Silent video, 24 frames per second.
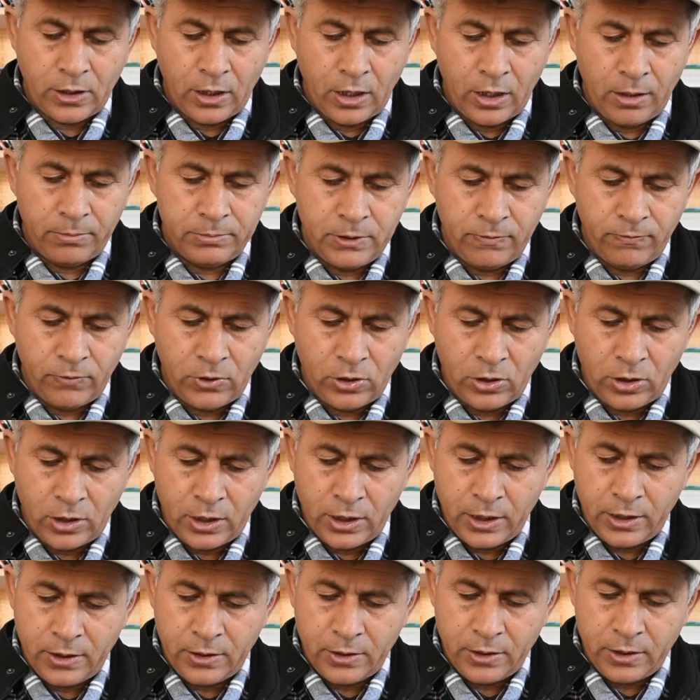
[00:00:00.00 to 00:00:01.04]
of the
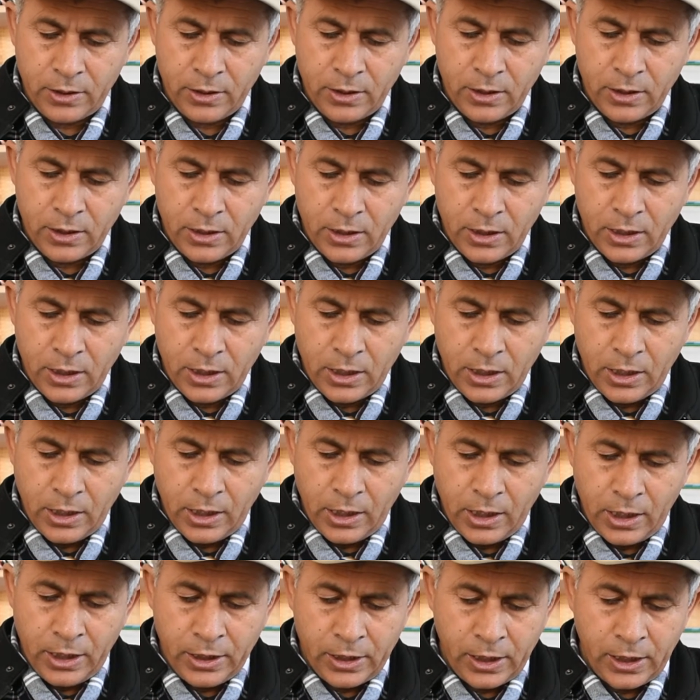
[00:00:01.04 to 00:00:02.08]
world,
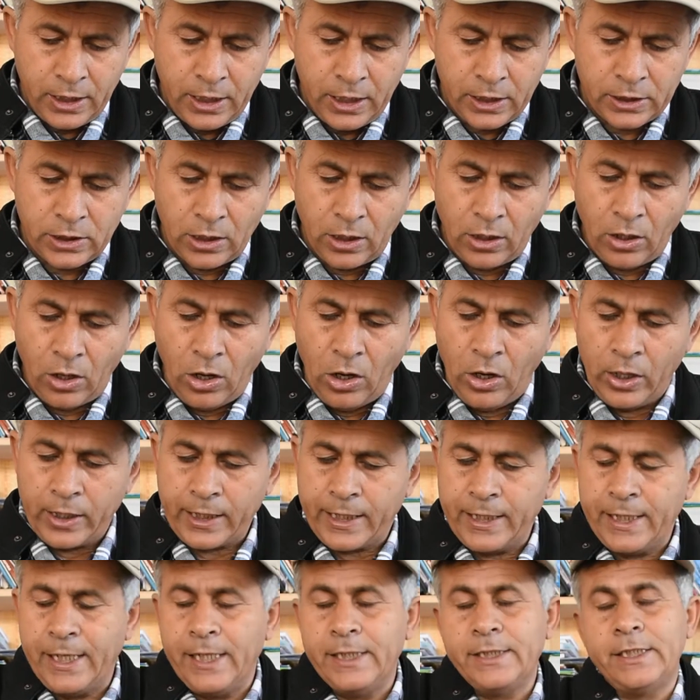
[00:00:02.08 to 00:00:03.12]
international
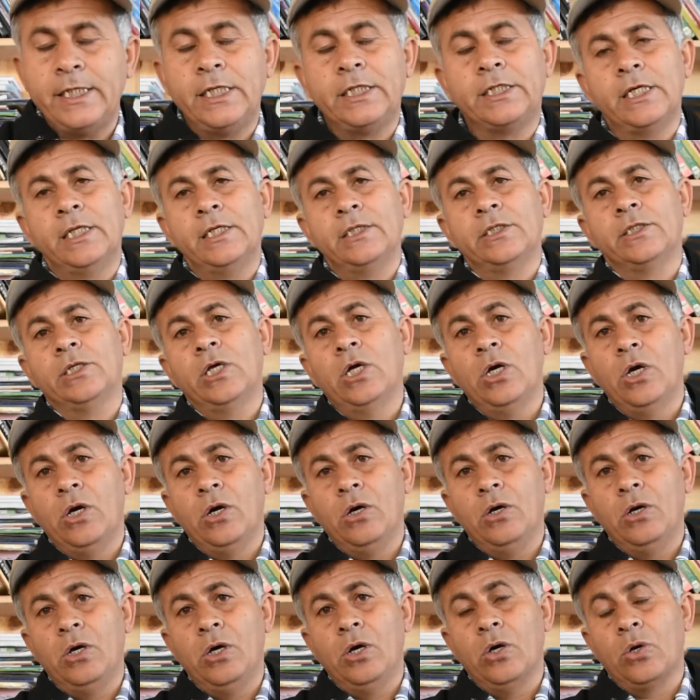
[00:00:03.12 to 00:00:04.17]
organizations,
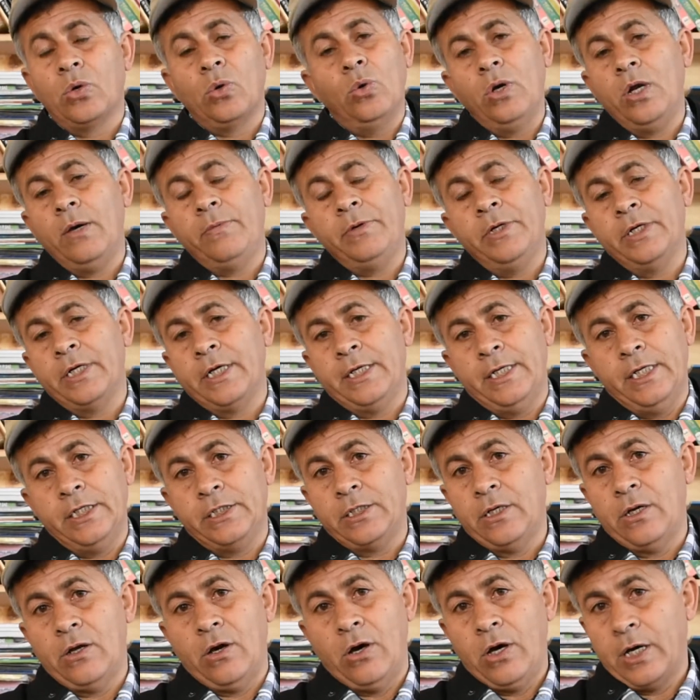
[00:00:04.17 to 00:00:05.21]
role of
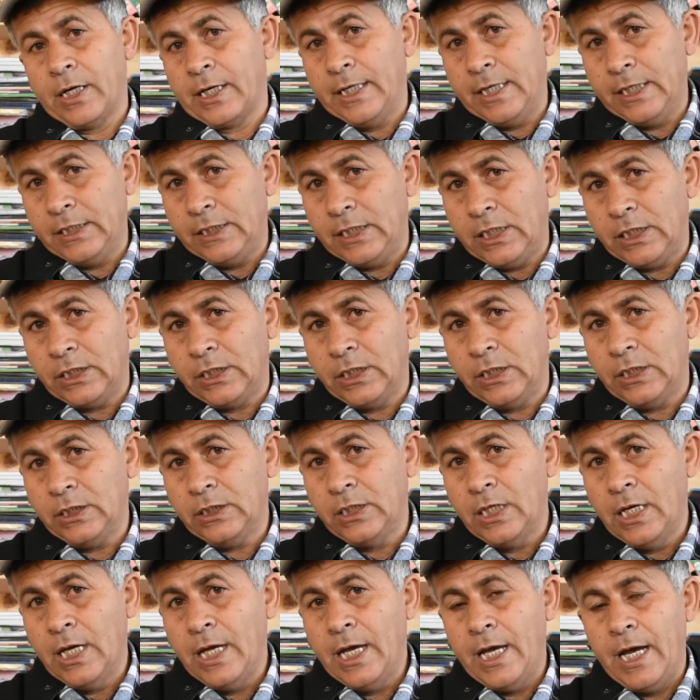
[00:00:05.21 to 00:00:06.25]
international organizations,
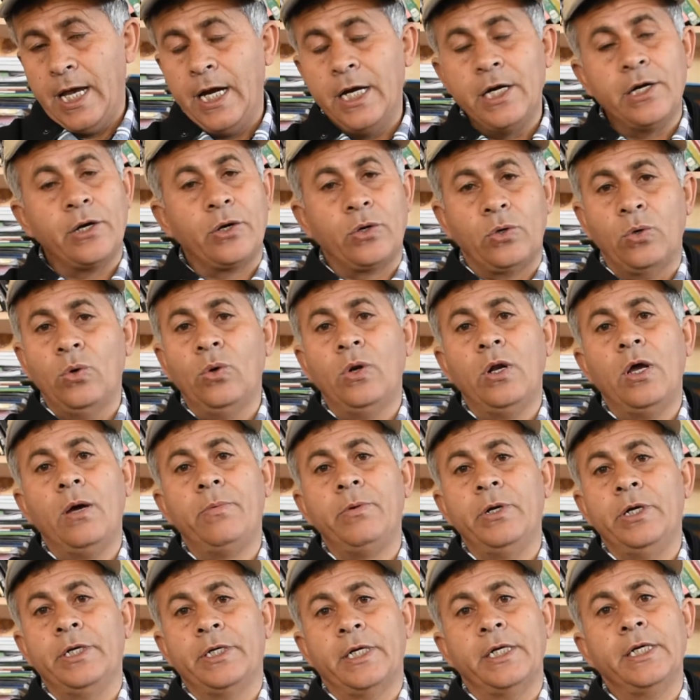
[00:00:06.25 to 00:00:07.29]
and role
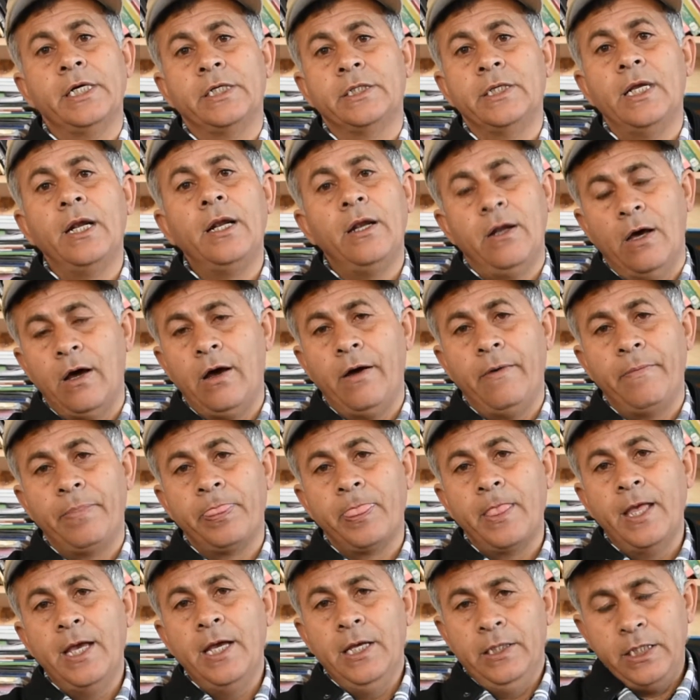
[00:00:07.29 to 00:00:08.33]
of international law.
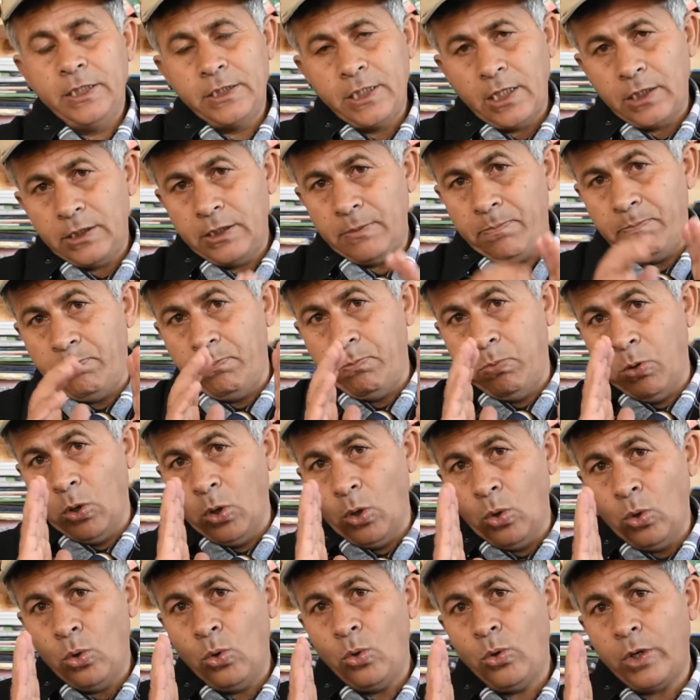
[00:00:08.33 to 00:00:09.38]
These are the
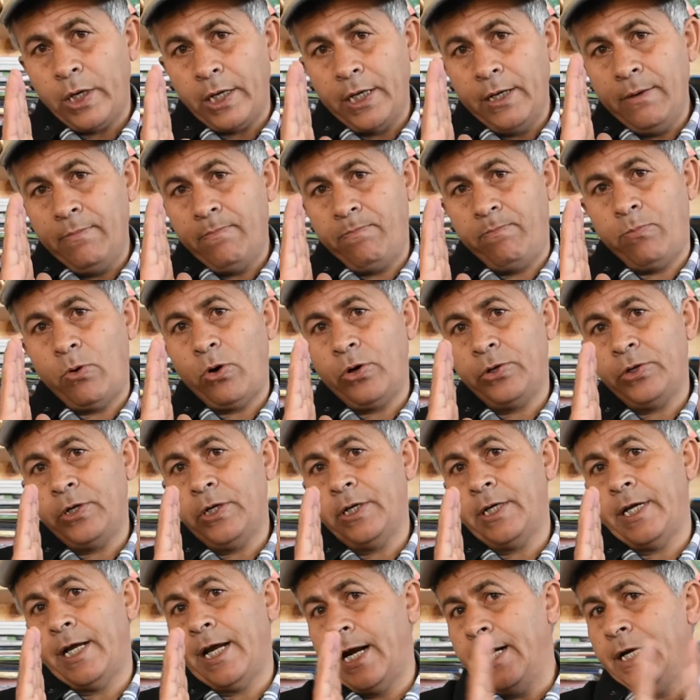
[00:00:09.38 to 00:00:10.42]
four
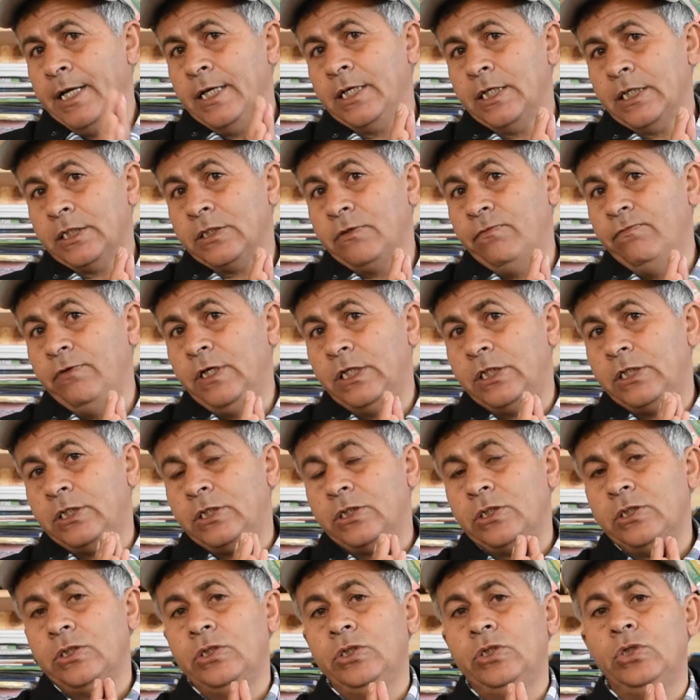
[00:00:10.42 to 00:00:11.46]
important headings
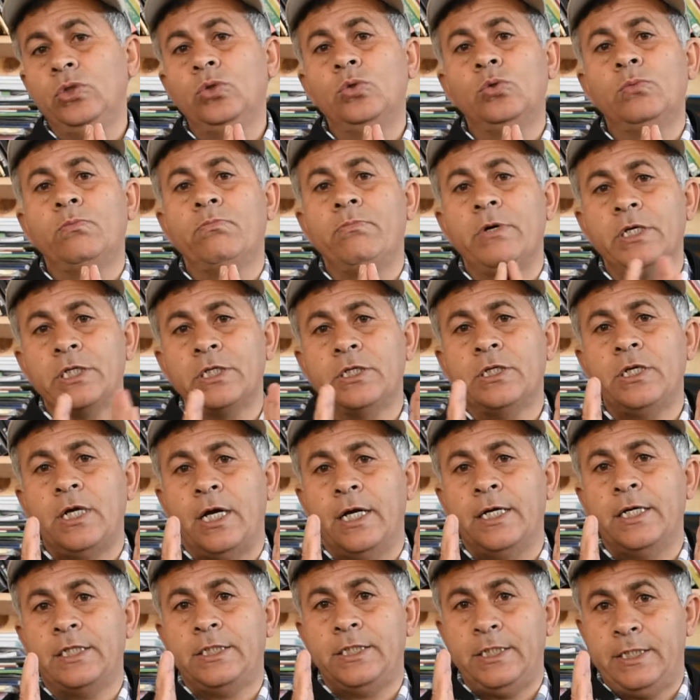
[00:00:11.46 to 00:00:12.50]
which you must
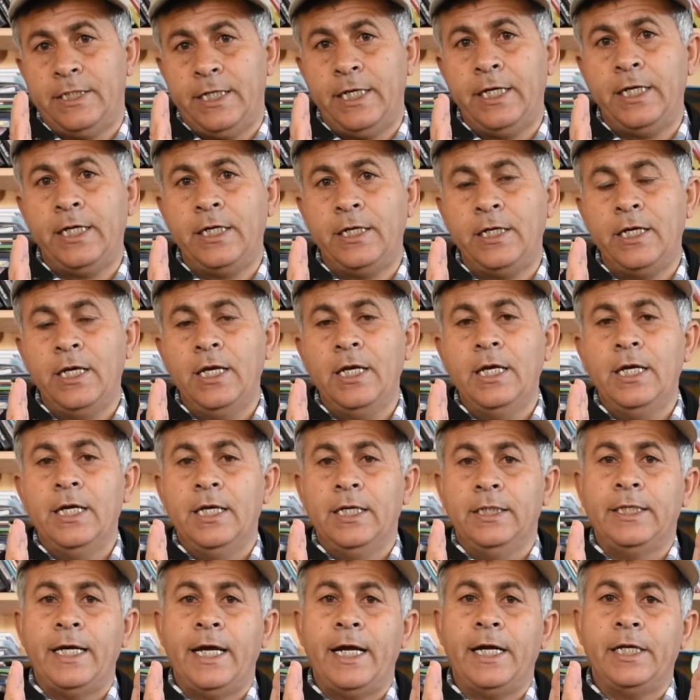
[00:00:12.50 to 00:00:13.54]
understand
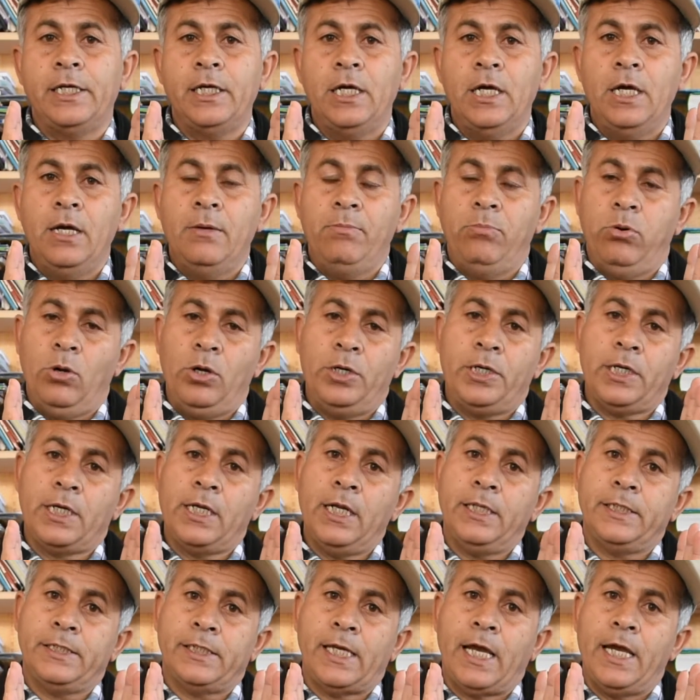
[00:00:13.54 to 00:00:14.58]
that
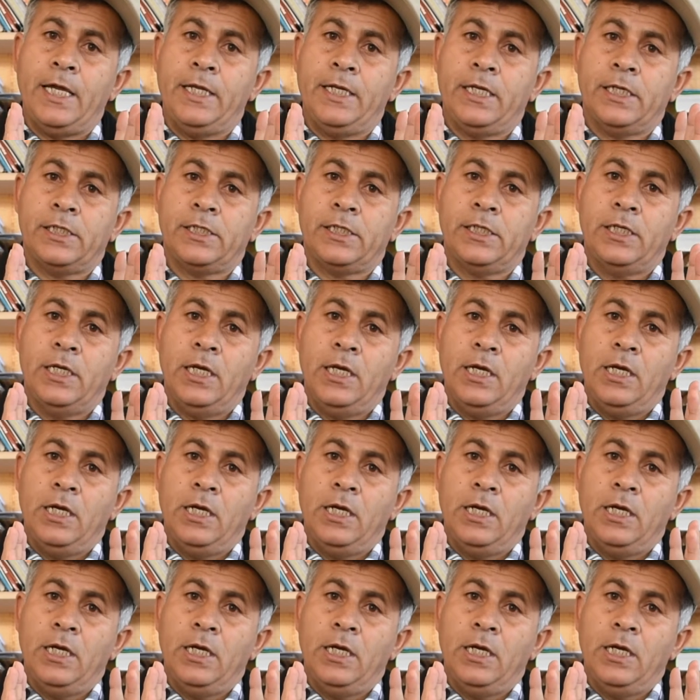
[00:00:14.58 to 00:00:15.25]
political science,